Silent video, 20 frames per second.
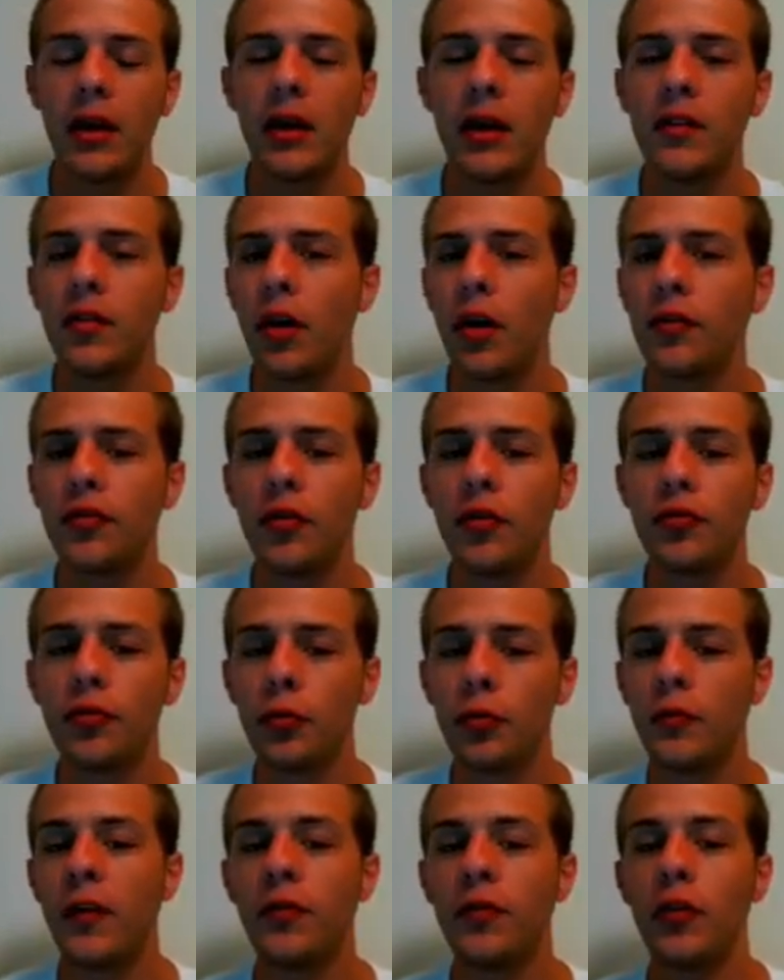it's also
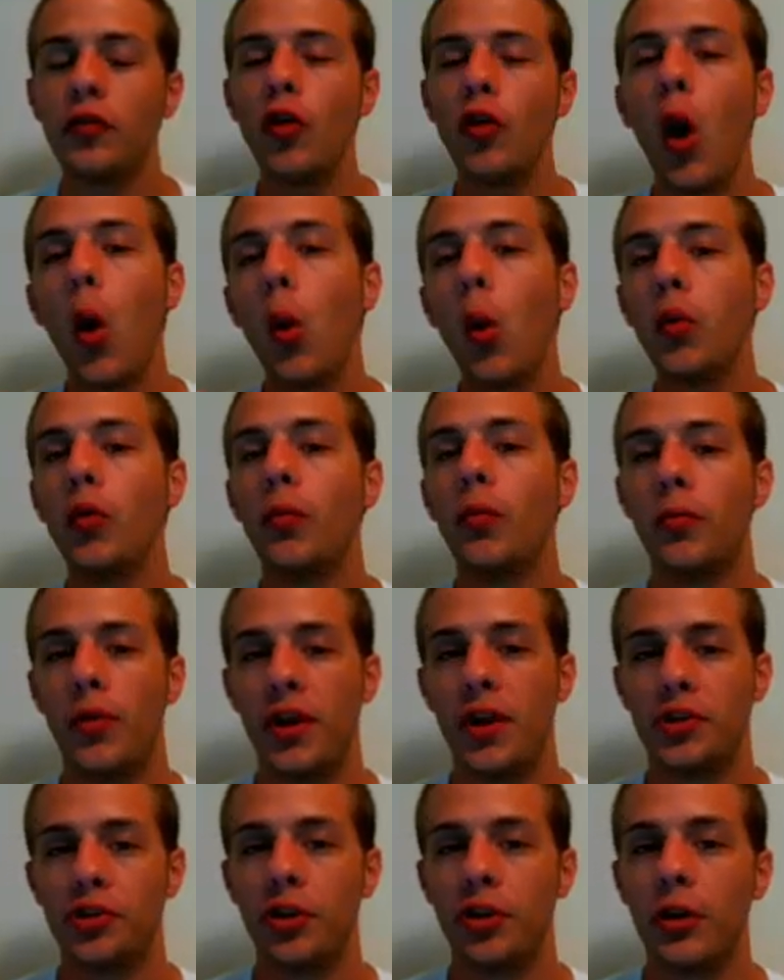true that the total
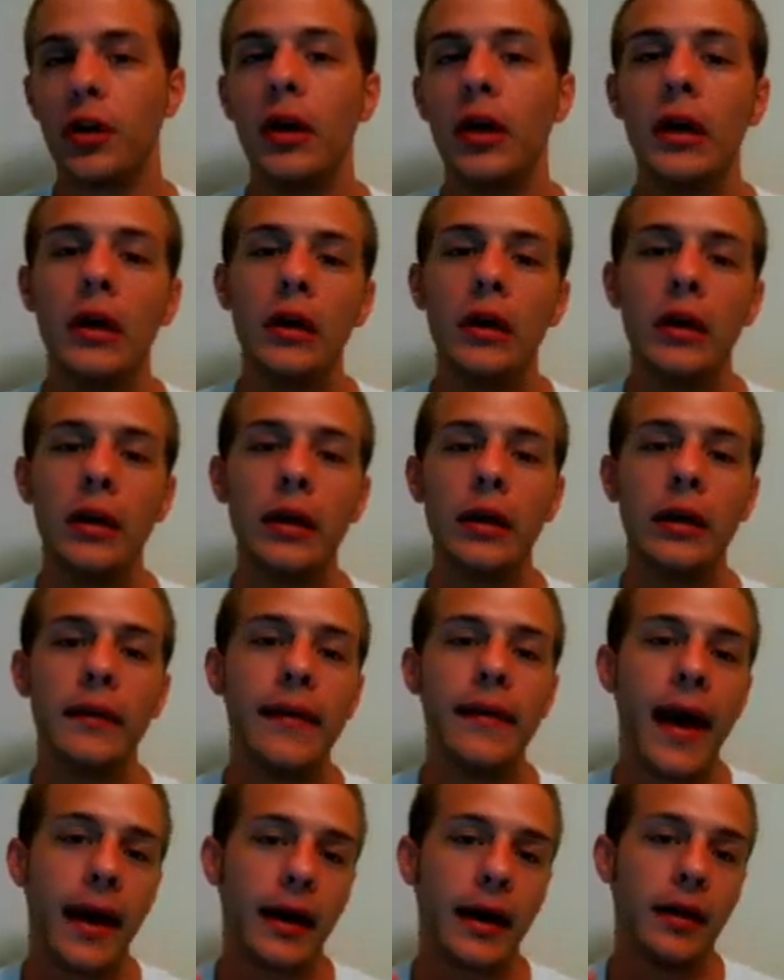pressure
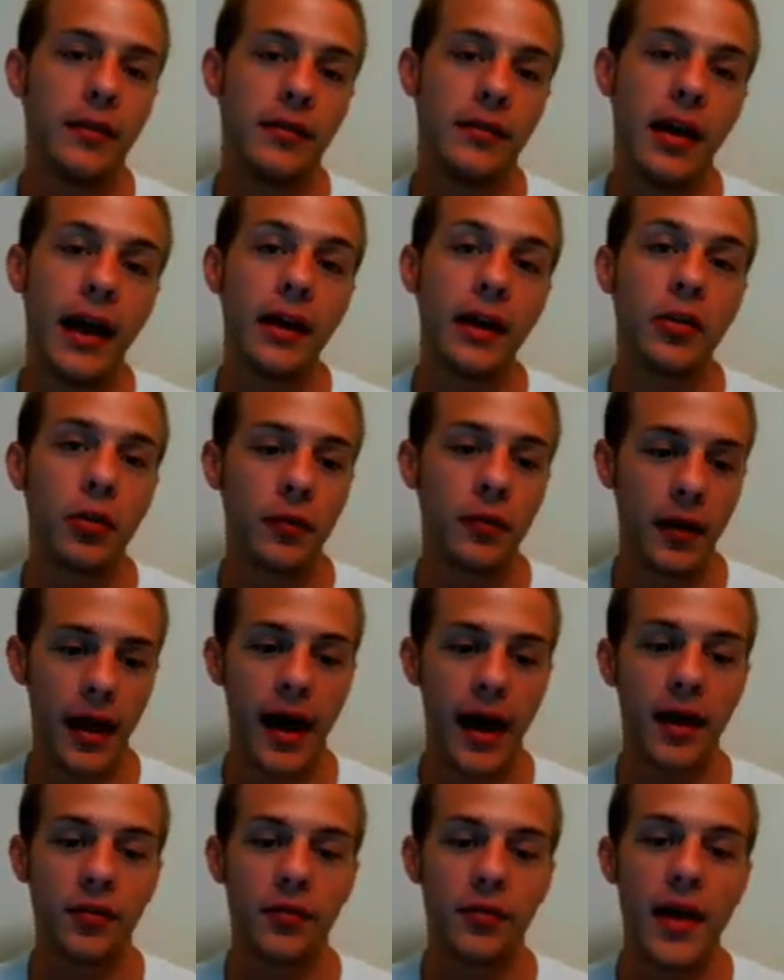in that container that
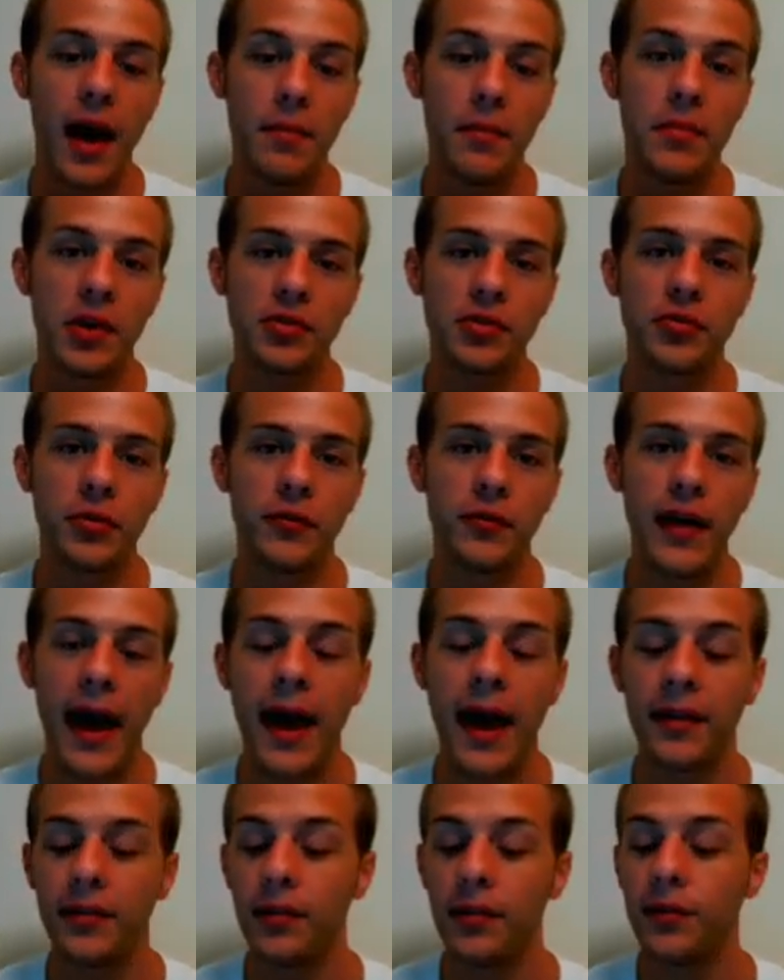has that mixture of
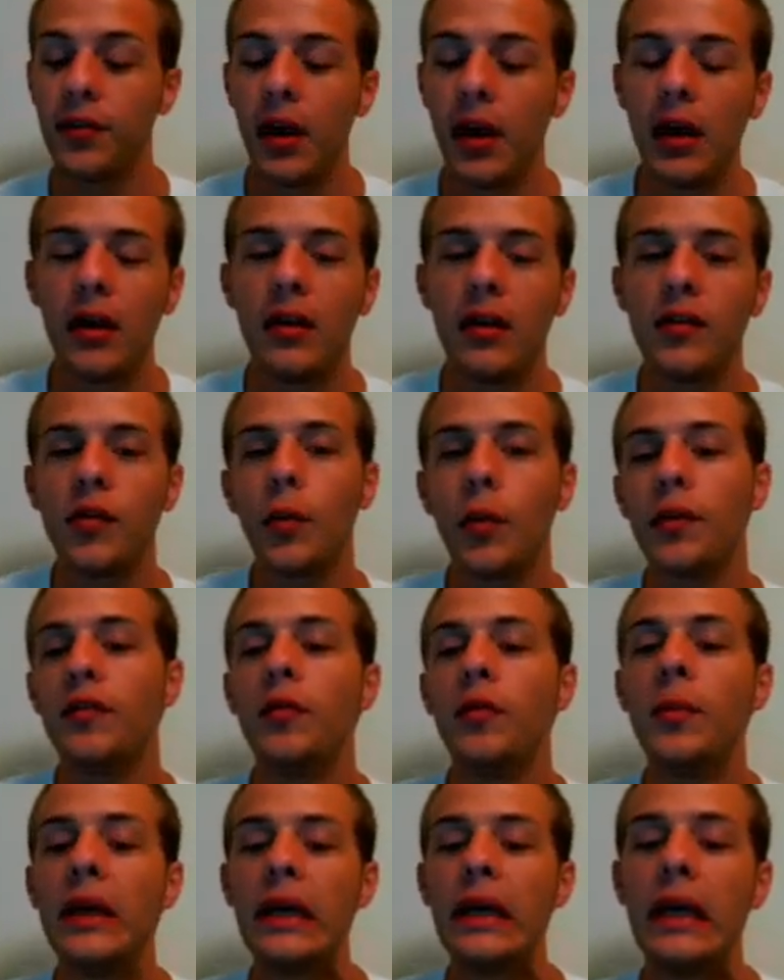gases is going
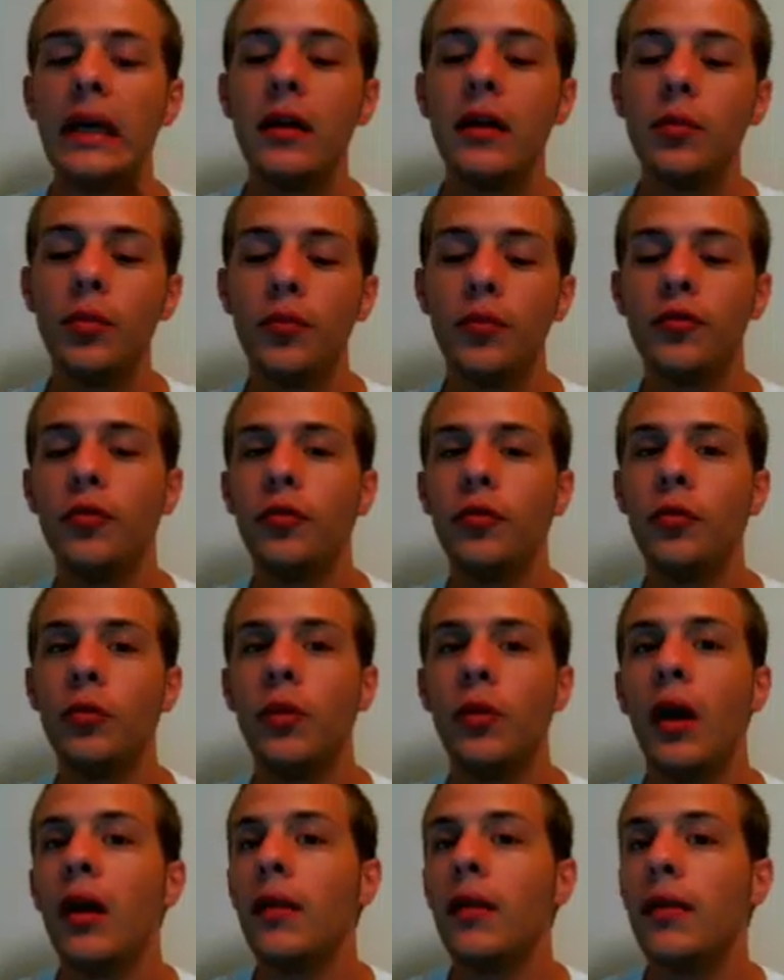to be equal
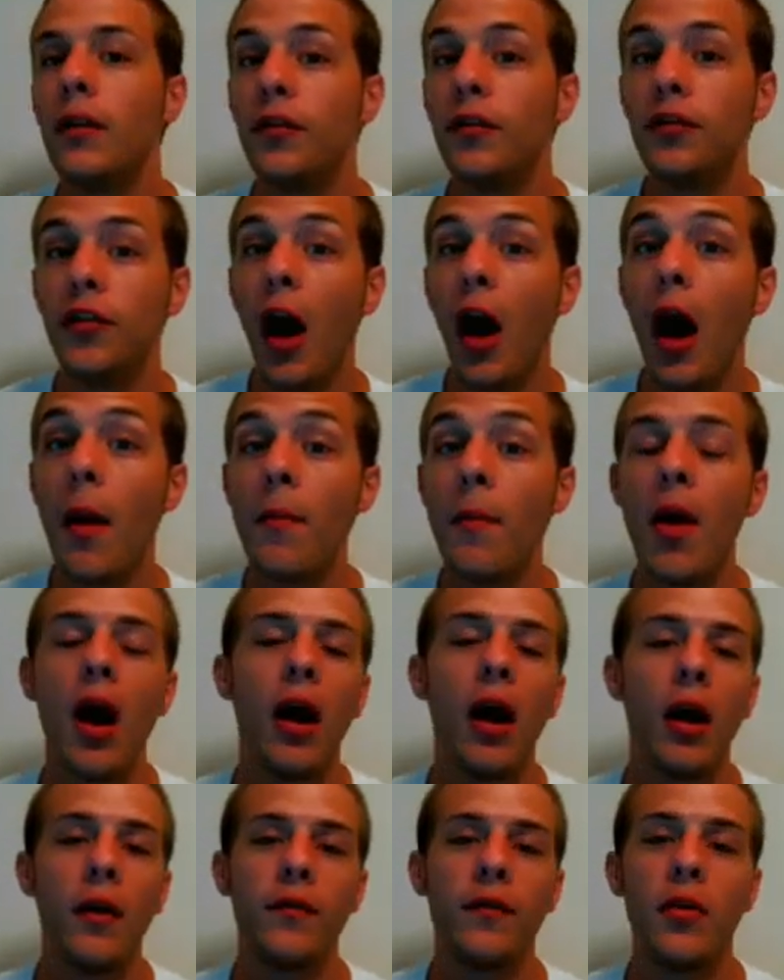to the sum
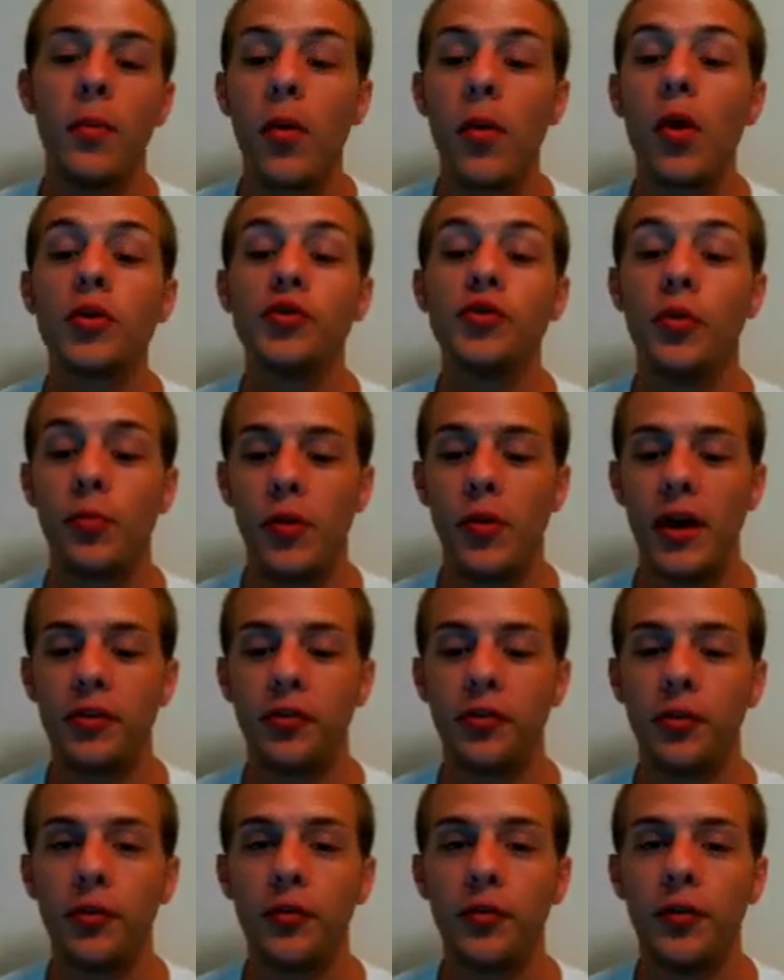of the partial
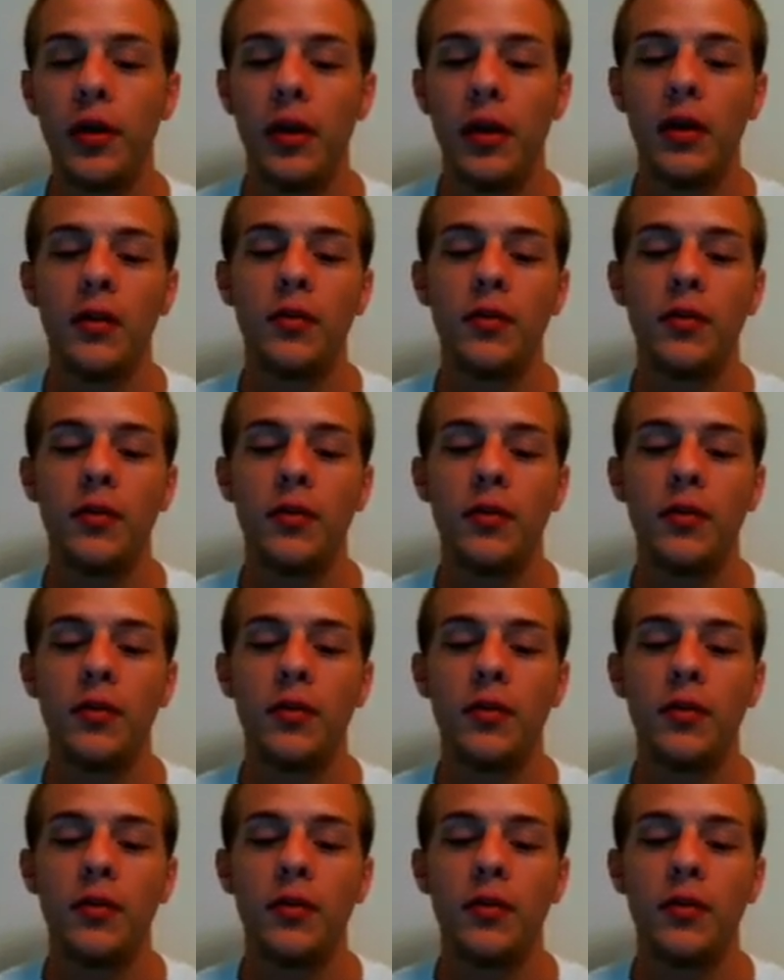pressures.